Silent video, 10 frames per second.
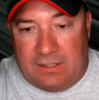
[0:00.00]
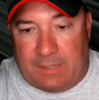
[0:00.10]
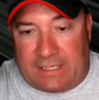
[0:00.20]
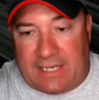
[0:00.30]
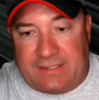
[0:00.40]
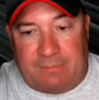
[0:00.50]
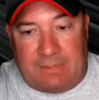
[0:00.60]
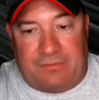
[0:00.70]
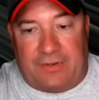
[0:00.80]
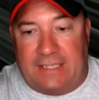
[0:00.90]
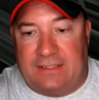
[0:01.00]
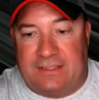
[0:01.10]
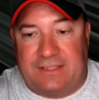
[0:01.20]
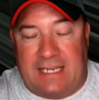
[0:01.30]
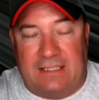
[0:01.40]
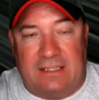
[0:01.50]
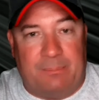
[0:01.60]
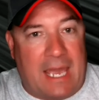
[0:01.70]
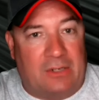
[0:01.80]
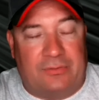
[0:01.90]
Buckeyes have been fighting to stay in the
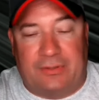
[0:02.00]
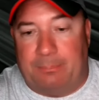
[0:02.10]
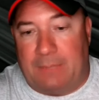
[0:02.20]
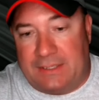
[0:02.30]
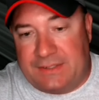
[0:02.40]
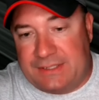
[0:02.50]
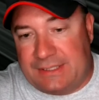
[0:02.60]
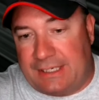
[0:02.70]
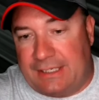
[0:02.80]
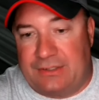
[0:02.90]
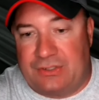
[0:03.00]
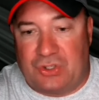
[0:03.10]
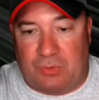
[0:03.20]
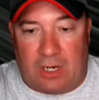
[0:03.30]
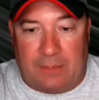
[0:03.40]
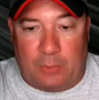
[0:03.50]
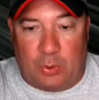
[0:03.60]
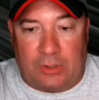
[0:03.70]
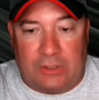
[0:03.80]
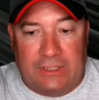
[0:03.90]
battle for months. Sharon
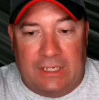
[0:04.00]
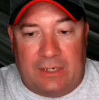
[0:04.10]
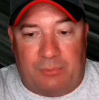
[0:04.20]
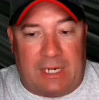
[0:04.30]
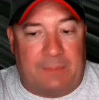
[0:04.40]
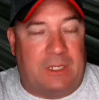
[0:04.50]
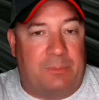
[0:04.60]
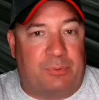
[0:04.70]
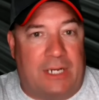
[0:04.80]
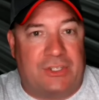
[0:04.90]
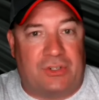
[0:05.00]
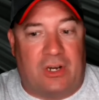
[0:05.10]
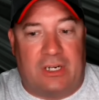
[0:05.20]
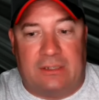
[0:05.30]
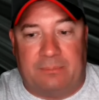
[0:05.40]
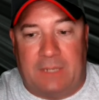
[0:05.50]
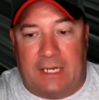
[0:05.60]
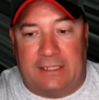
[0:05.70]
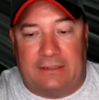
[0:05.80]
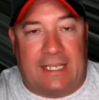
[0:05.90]
Moore ramped up pressure on him
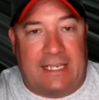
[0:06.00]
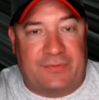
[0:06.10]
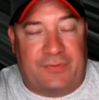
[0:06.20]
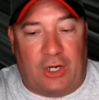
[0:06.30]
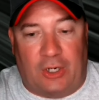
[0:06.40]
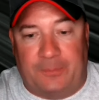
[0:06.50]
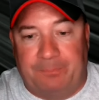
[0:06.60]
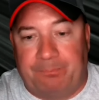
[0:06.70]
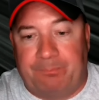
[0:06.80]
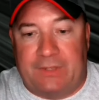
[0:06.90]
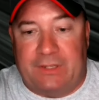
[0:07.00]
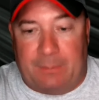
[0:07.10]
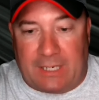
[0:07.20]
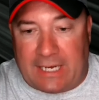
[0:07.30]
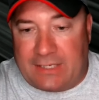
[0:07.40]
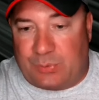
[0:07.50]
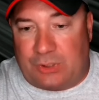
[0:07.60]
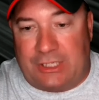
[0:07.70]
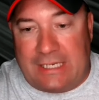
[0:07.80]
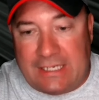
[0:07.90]
last fall. The Buckeyes
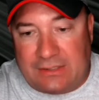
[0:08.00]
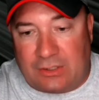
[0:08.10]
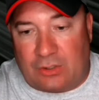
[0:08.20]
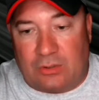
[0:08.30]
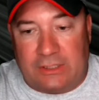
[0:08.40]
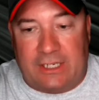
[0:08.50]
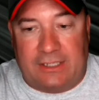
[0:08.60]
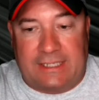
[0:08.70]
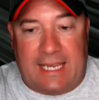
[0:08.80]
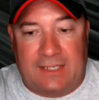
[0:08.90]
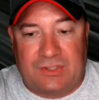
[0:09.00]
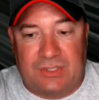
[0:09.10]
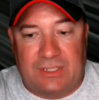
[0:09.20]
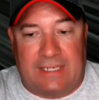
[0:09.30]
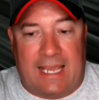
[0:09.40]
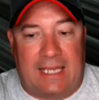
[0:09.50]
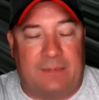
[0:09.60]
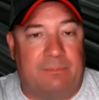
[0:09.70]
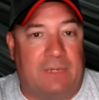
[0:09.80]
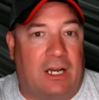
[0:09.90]
were in early on Gatch and had
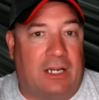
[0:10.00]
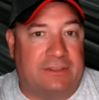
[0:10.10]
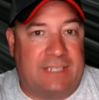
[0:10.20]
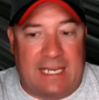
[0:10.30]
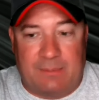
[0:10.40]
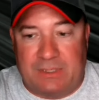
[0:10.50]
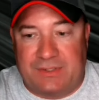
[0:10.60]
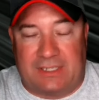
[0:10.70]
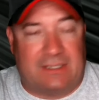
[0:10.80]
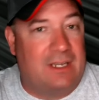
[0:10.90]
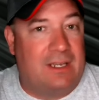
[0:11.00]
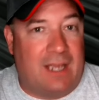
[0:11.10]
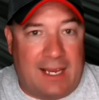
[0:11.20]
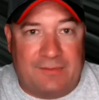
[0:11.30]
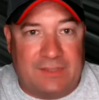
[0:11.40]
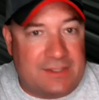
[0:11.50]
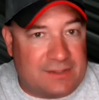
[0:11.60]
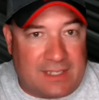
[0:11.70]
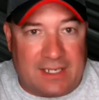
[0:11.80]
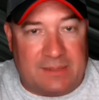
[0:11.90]
him on campus like a half
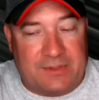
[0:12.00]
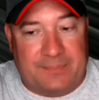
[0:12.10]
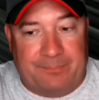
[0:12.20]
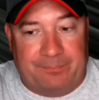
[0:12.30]
dozen times.